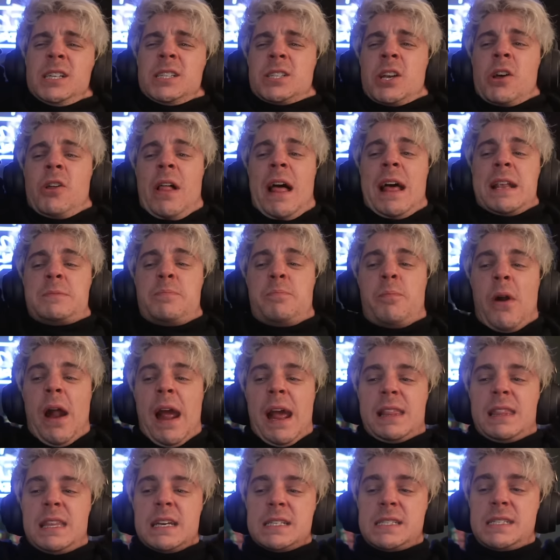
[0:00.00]
So let's
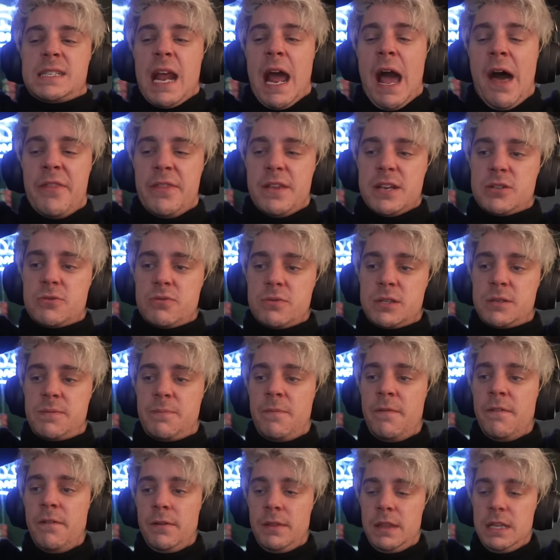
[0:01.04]
break this down. This was
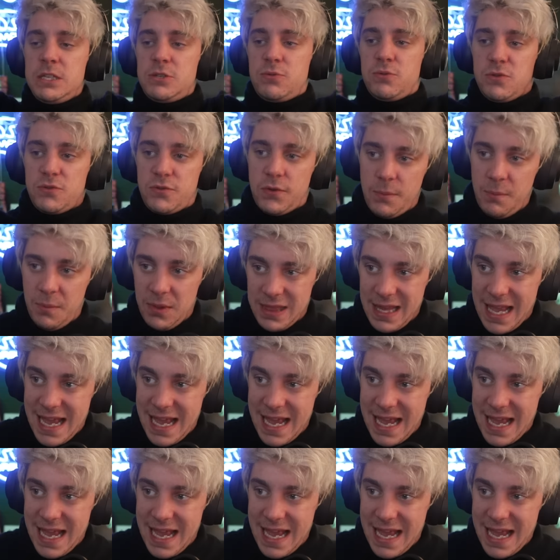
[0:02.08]
from